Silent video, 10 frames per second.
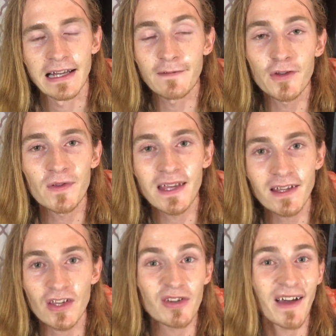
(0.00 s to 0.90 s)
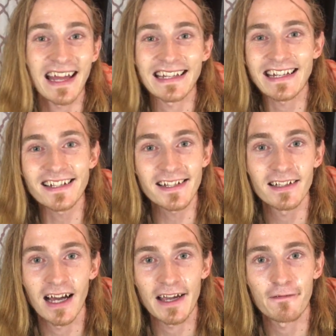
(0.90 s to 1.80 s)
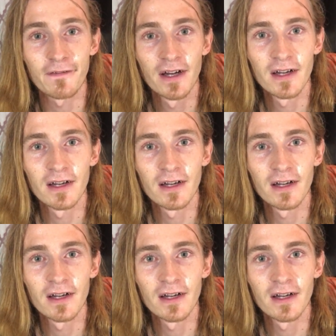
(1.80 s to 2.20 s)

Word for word: And if you think that you've had an easy life